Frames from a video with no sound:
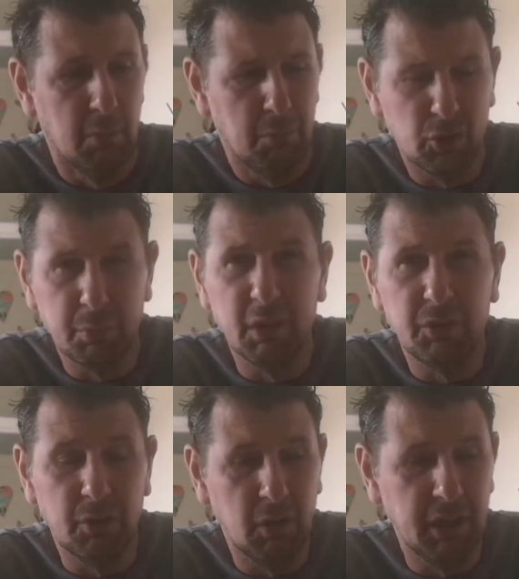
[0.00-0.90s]
possibly
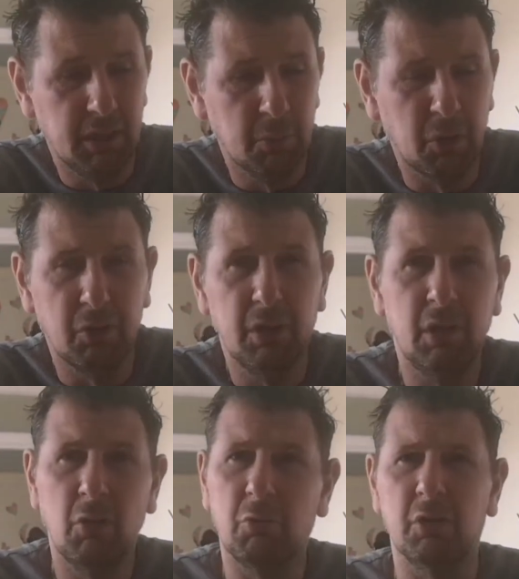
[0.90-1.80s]
2 litre, but
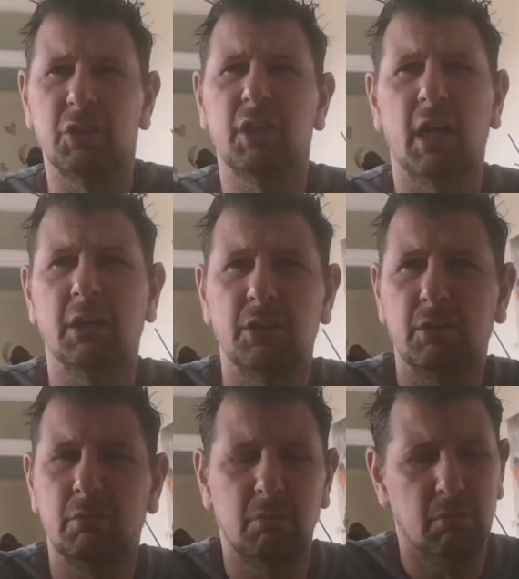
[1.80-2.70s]
you're not going to charge.